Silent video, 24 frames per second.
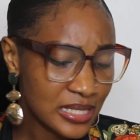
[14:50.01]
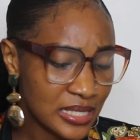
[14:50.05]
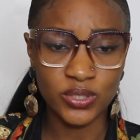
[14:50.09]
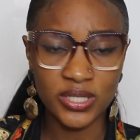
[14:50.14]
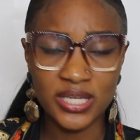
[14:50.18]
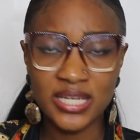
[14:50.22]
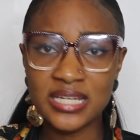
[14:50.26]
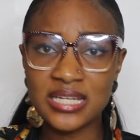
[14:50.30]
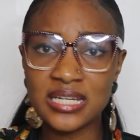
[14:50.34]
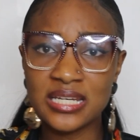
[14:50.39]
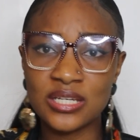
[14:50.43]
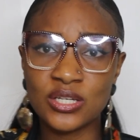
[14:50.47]
Do
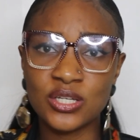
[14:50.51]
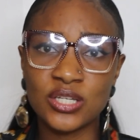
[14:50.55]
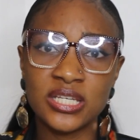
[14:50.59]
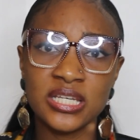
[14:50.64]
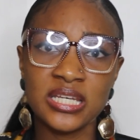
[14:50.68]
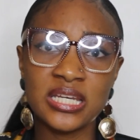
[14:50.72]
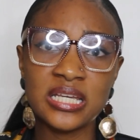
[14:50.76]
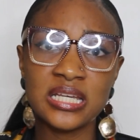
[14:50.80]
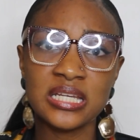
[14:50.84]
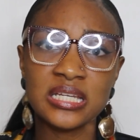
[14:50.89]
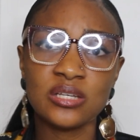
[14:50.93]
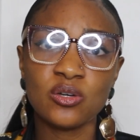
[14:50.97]
they
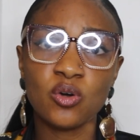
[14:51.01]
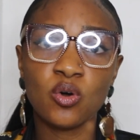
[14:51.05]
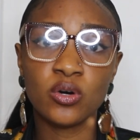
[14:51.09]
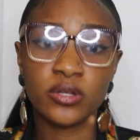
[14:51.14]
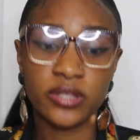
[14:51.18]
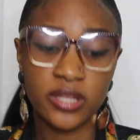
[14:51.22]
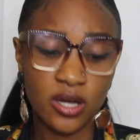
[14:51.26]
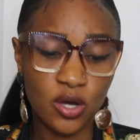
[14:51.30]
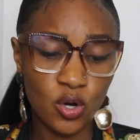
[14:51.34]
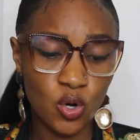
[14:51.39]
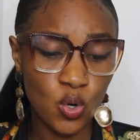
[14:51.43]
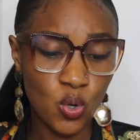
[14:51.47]
need
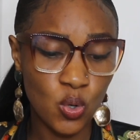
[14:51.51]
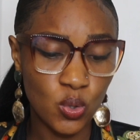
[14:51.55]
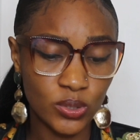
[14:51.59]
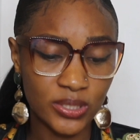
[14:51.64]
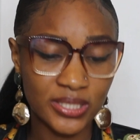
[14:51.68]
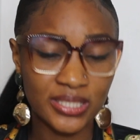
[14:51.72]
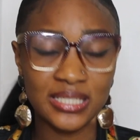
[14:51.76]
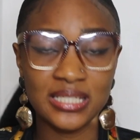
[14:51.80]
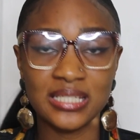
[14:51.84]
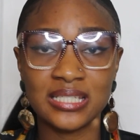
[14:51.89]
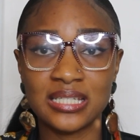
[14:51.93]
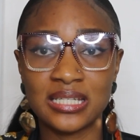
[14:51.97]
other
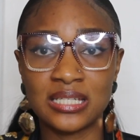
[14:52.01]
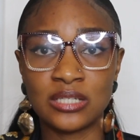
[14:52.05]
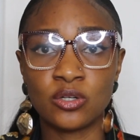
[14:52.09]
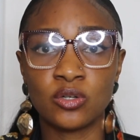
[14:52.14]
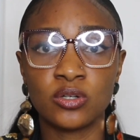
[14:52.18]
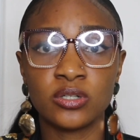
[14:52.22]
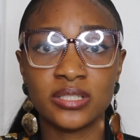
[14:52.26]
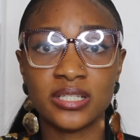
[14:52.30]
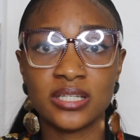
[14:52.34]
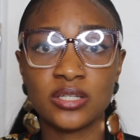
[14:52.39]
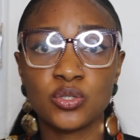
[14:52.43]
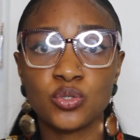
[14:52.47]
courses in
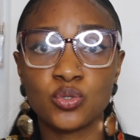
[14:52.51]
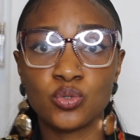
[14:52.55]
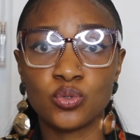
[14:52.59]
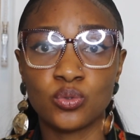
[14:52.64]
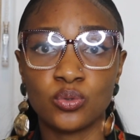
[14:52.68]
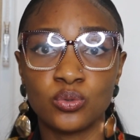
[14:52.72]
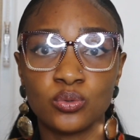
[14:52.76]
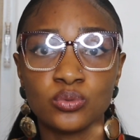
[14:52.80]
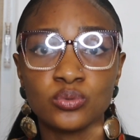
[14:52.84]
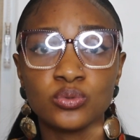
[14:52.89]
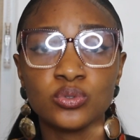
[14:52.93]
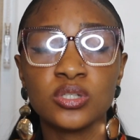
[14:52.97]
other
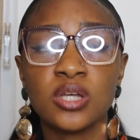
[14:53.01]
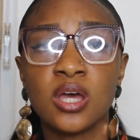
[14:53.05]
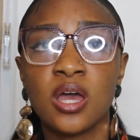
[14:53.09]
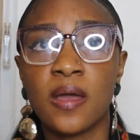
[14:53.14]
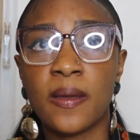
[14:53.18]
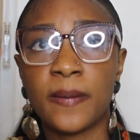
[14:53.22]
schools?